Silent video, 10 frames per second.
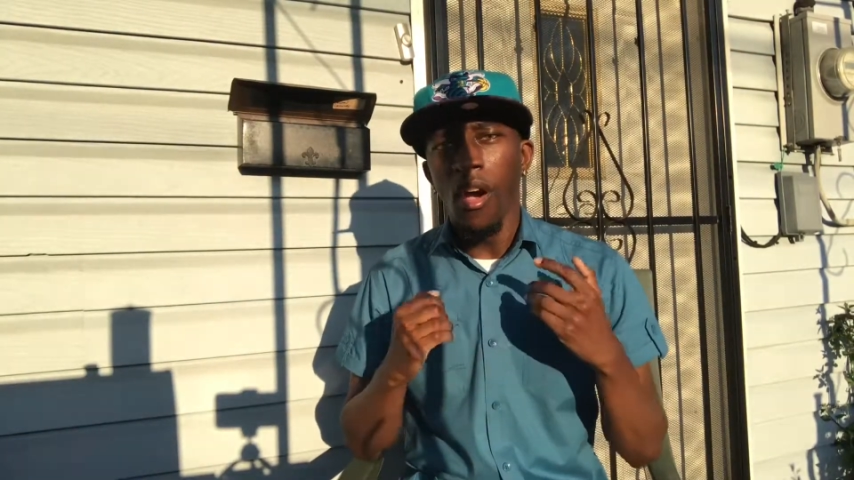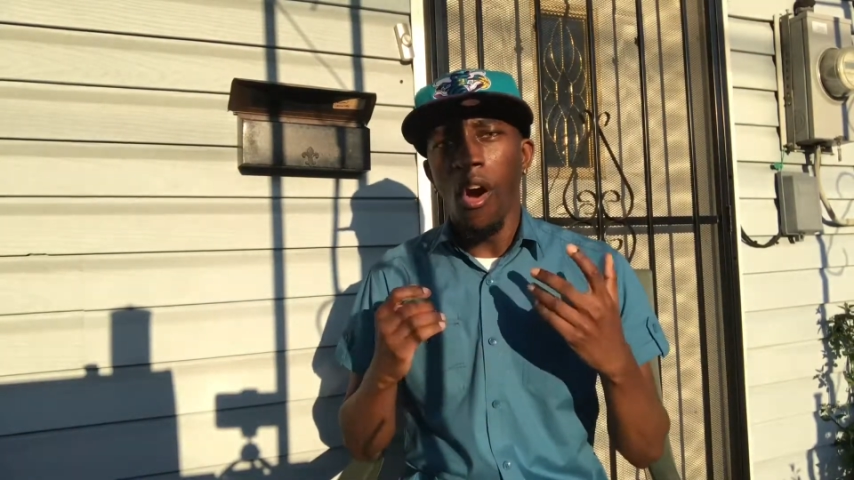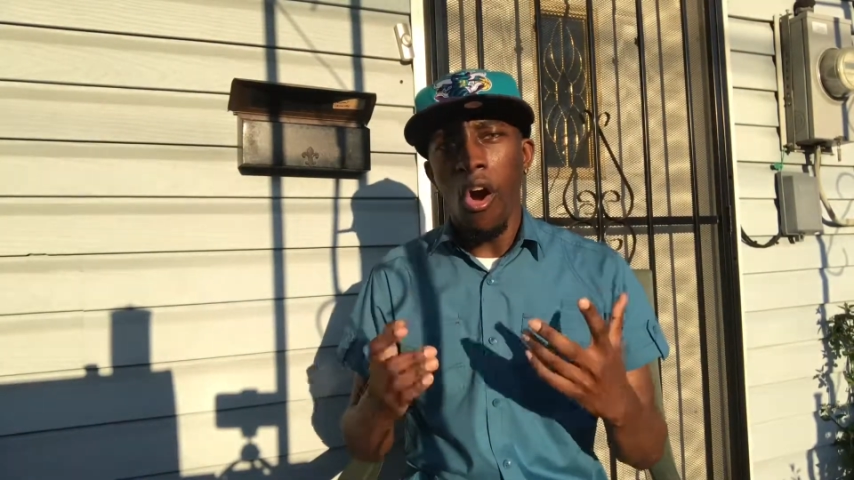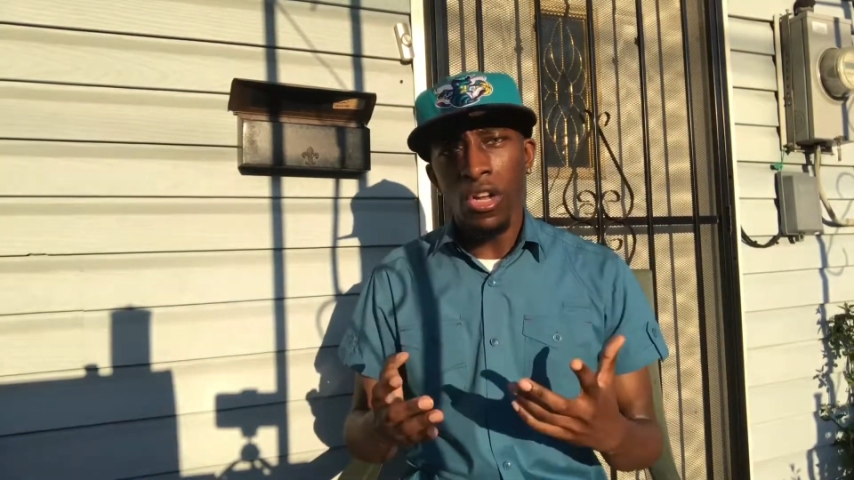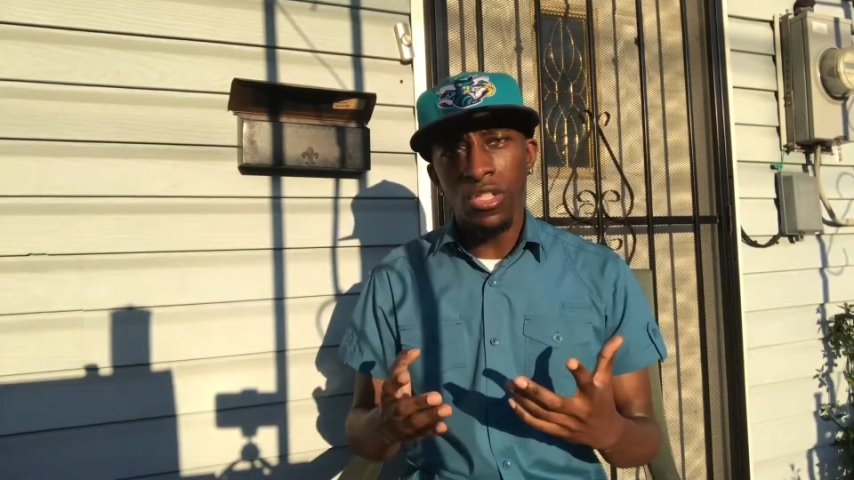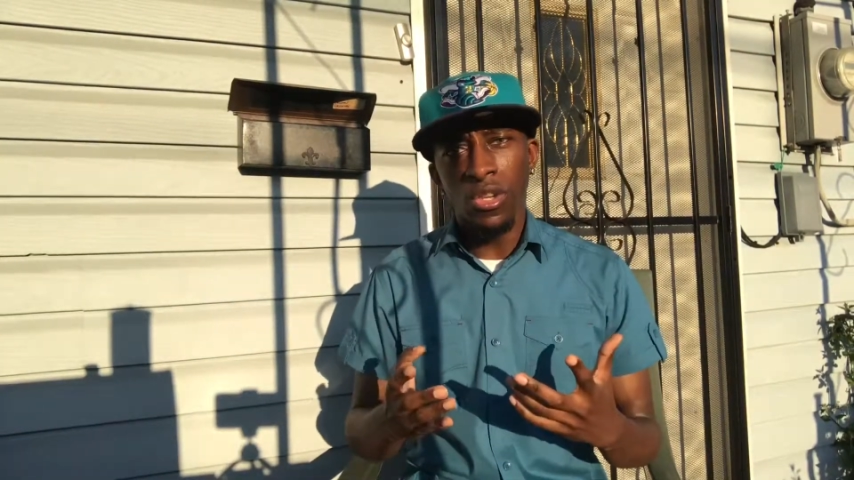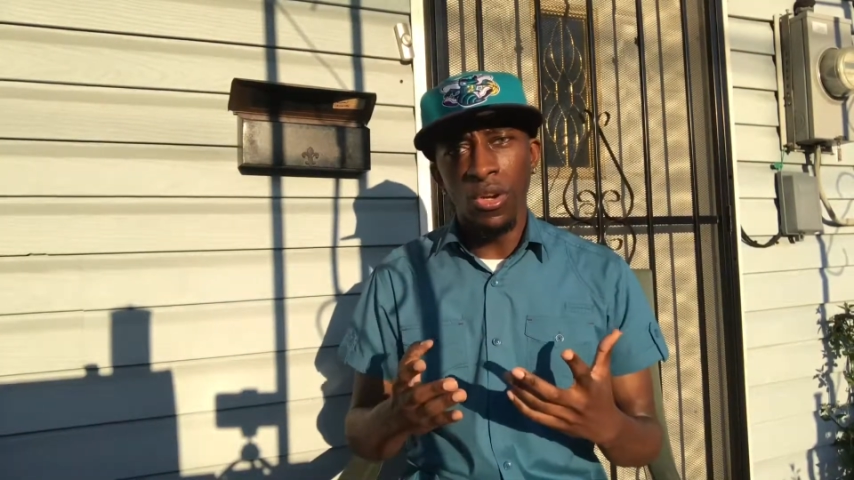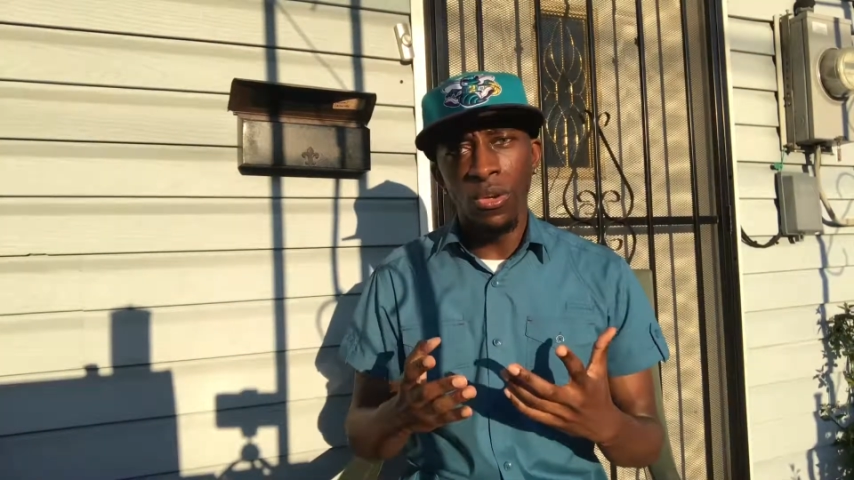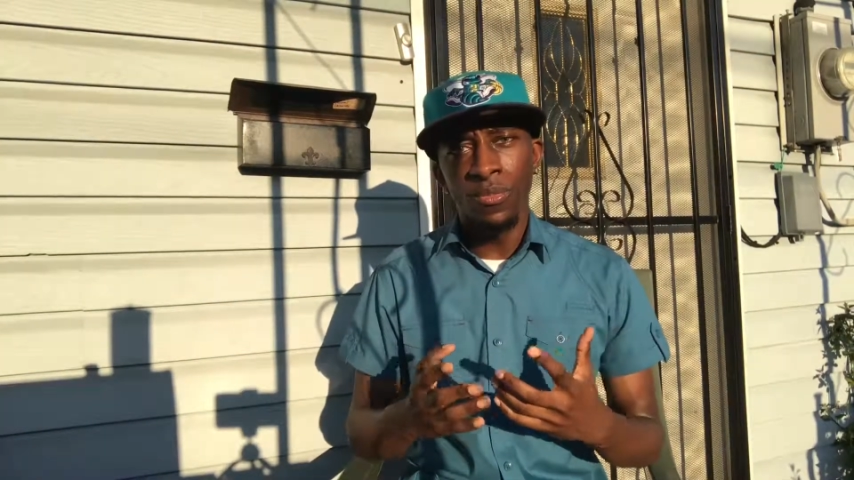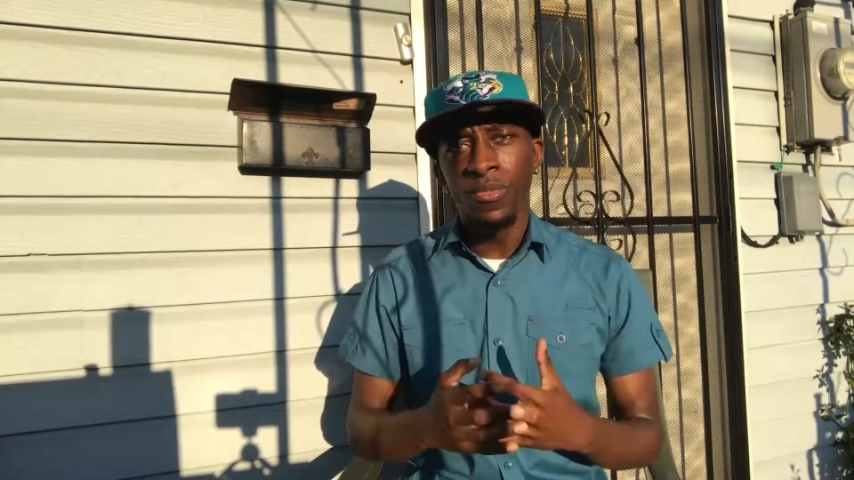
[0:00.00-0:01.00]

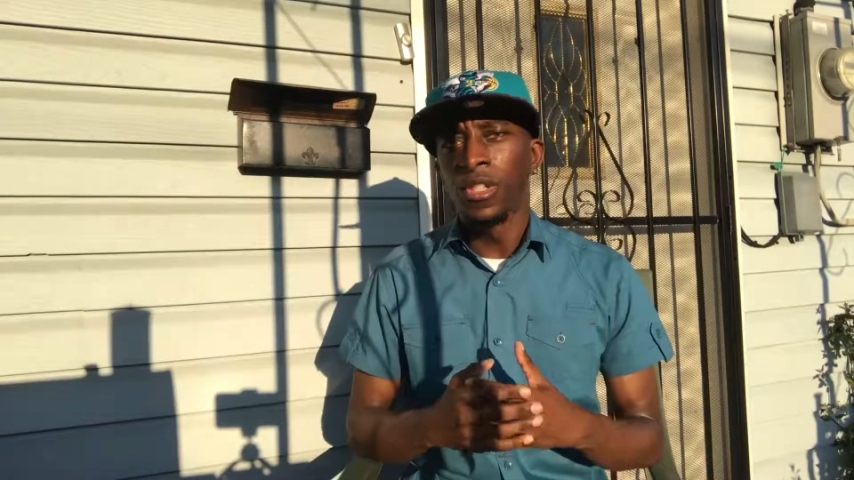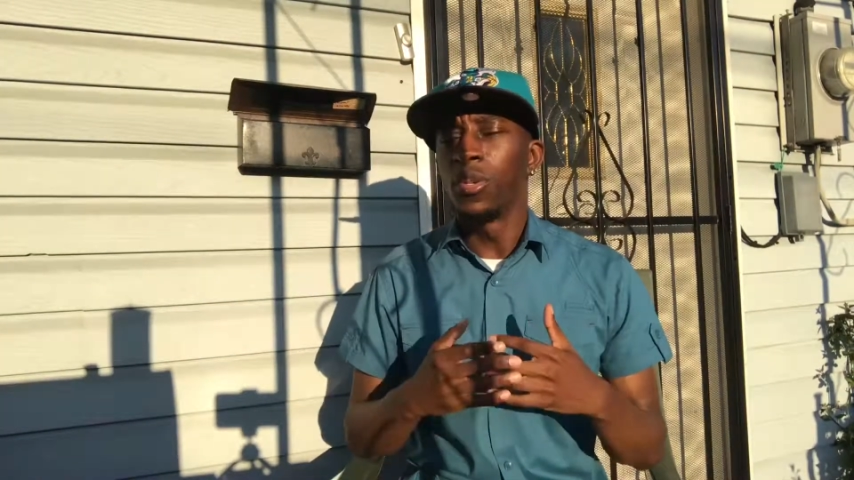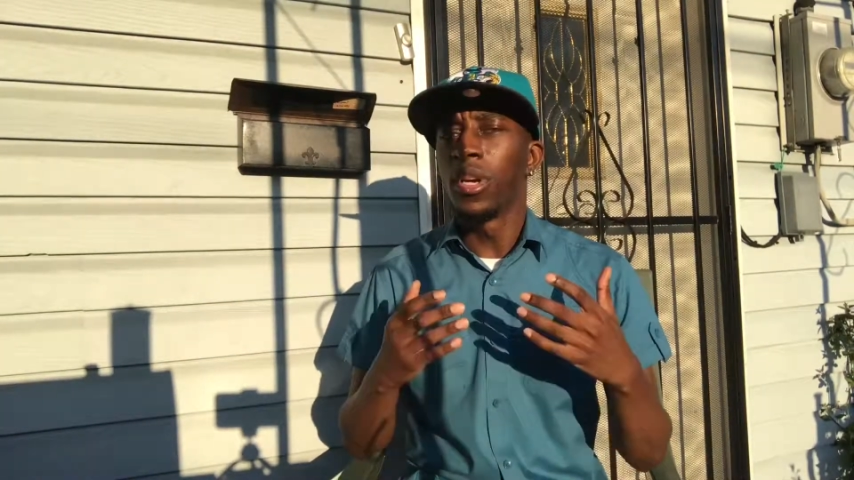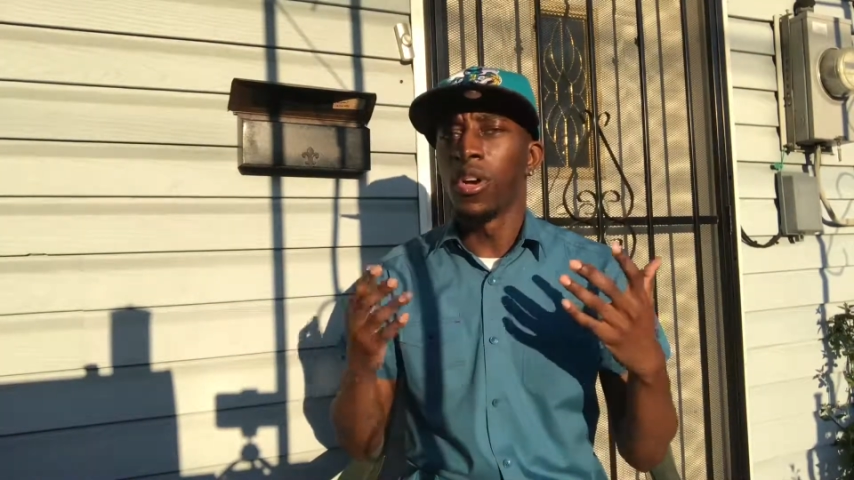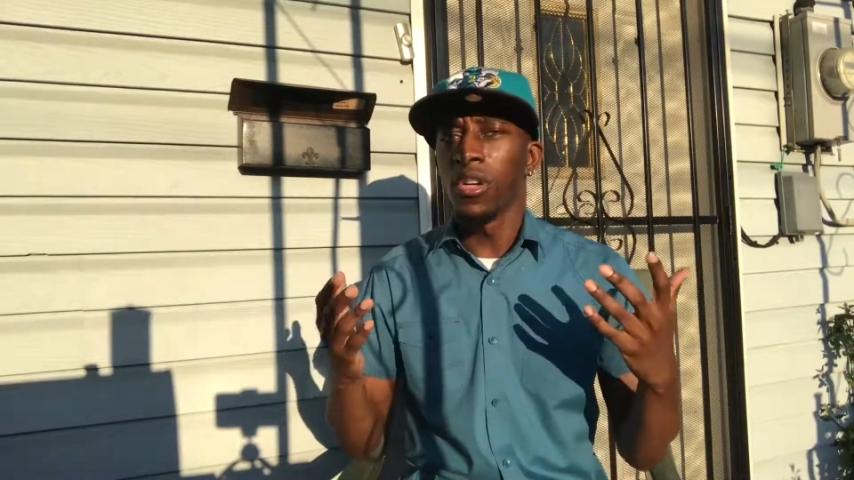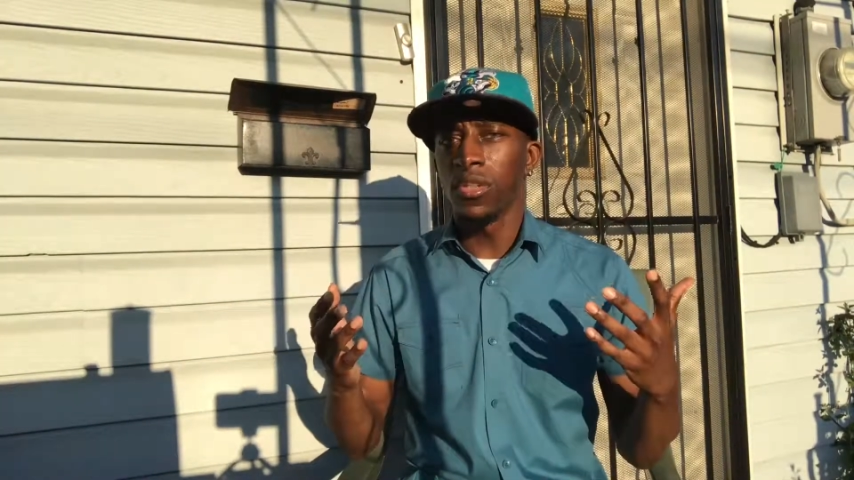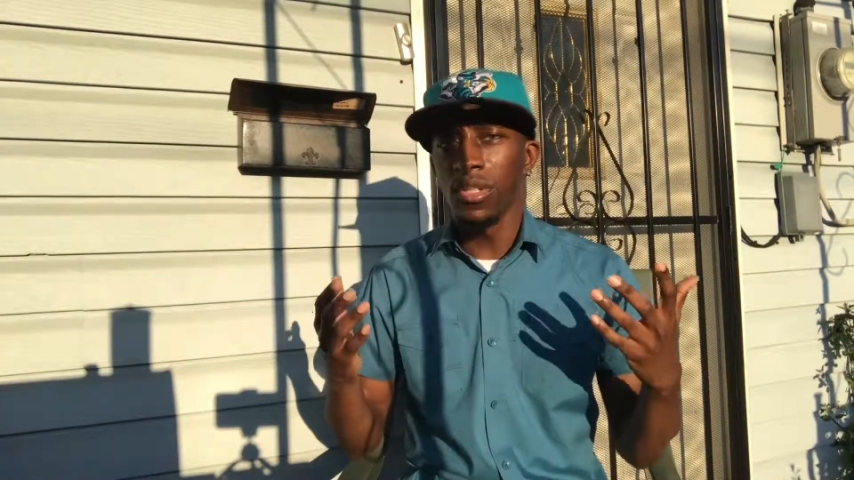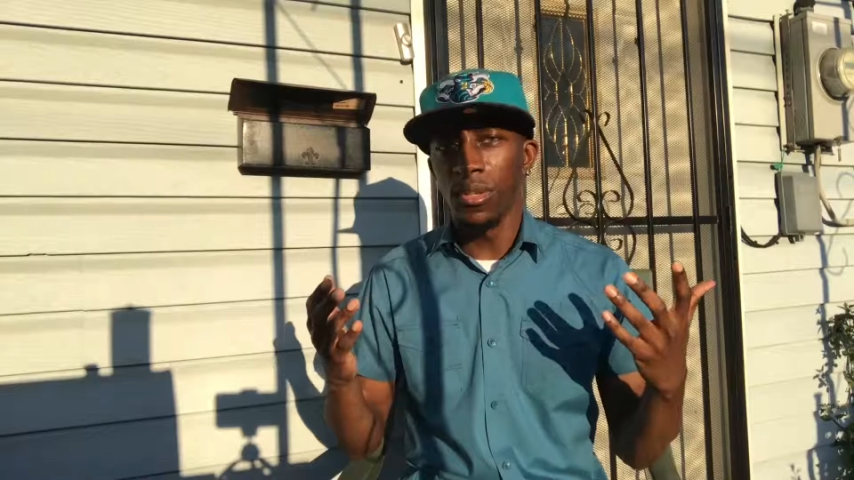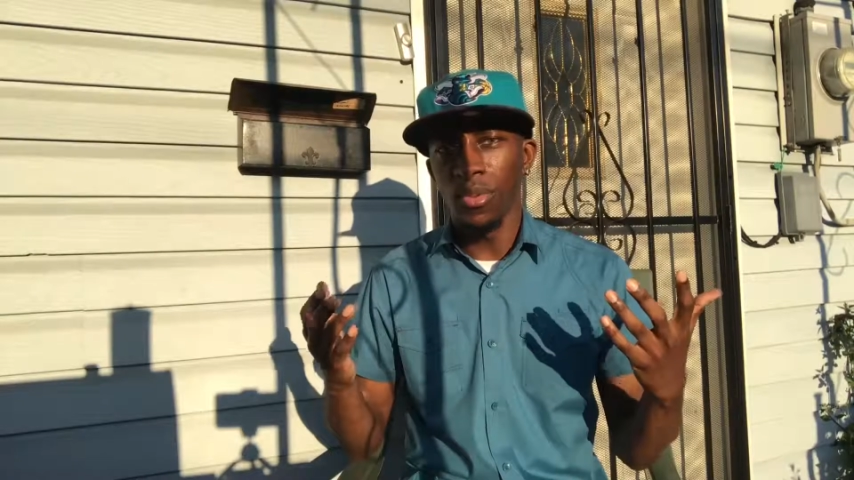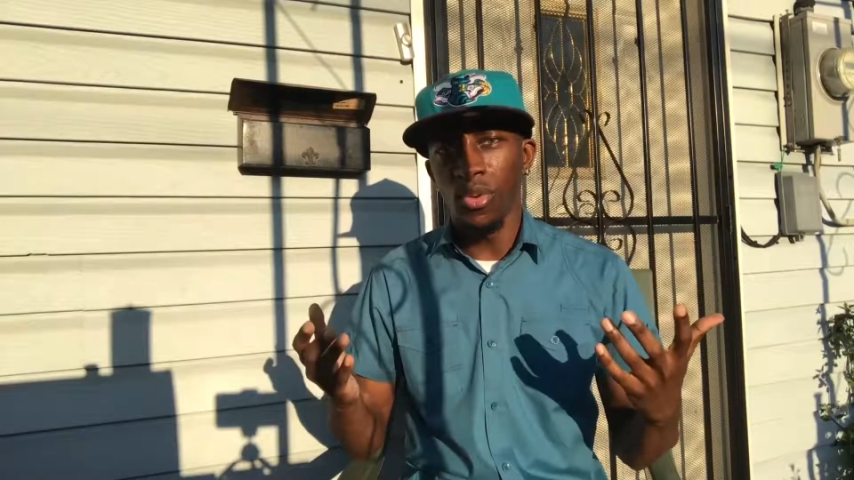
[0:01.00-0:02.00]
Also, you can also
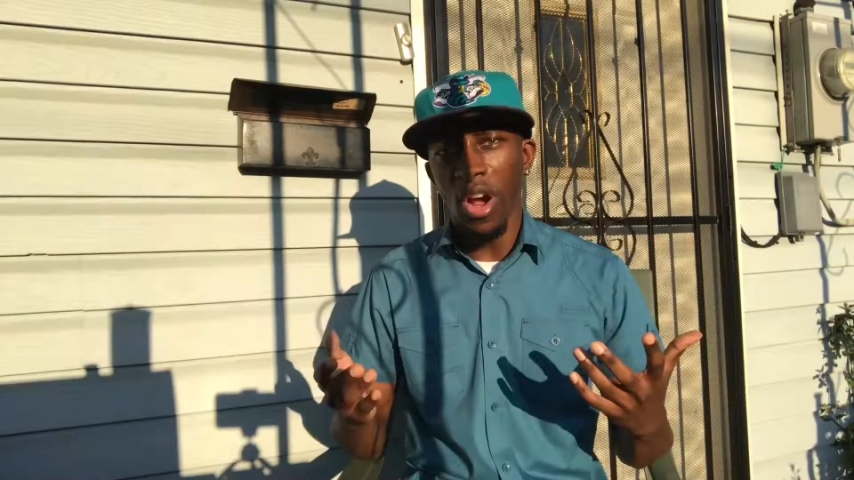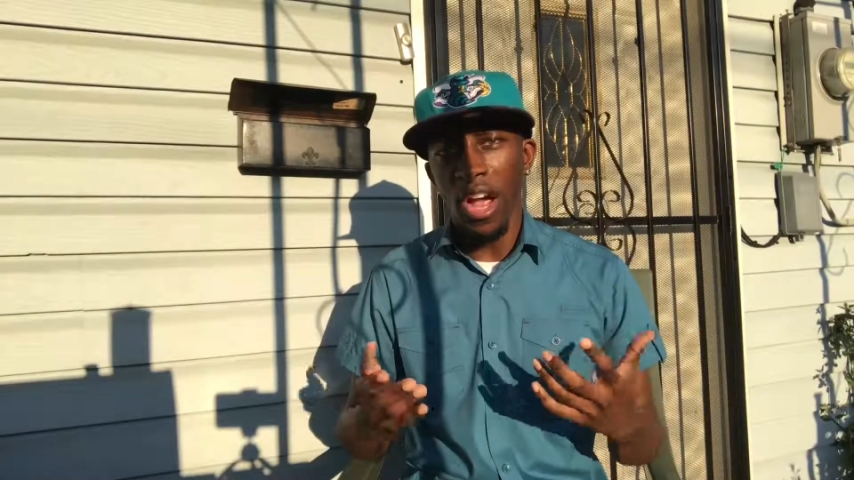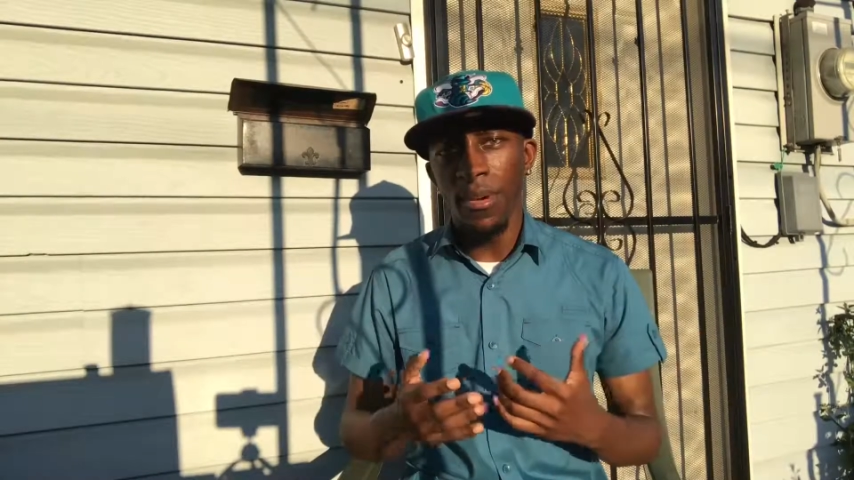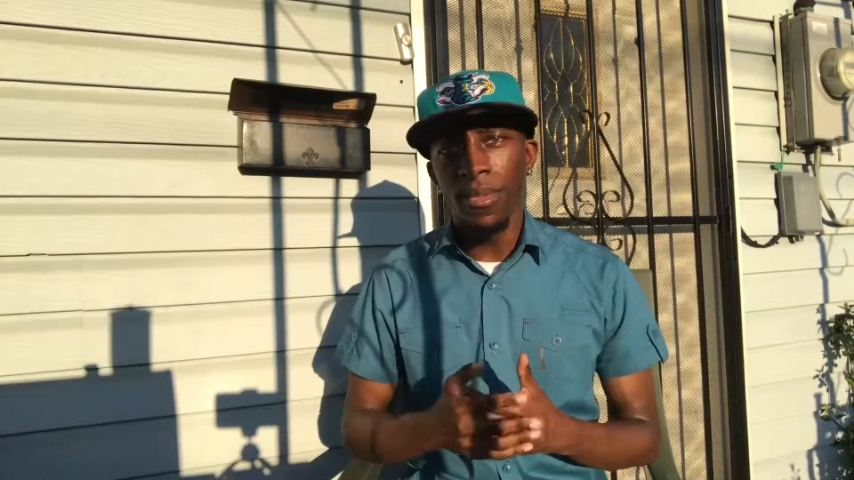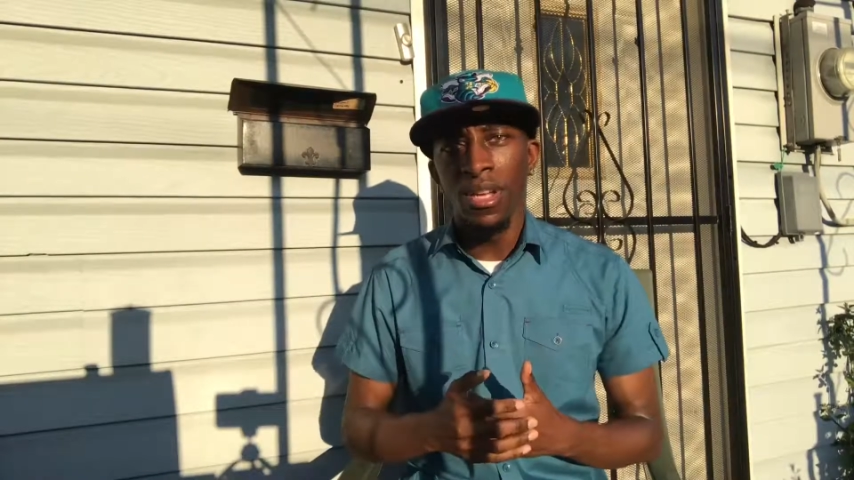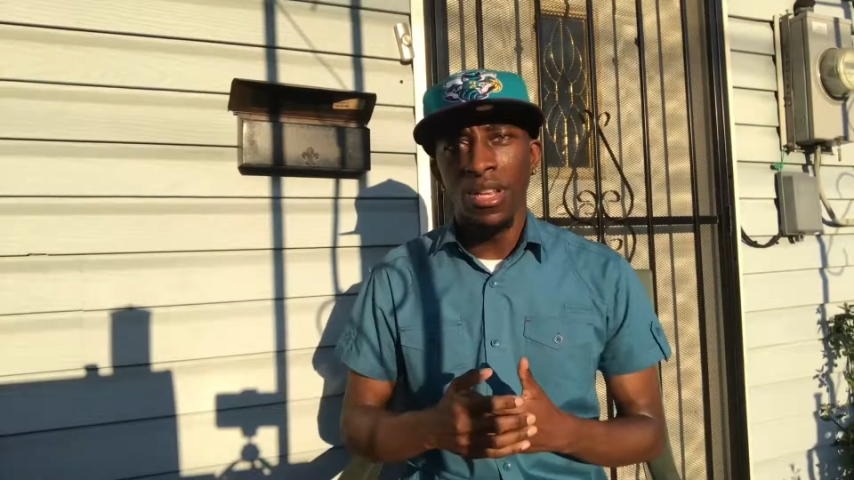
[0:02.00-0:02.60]
subscribe,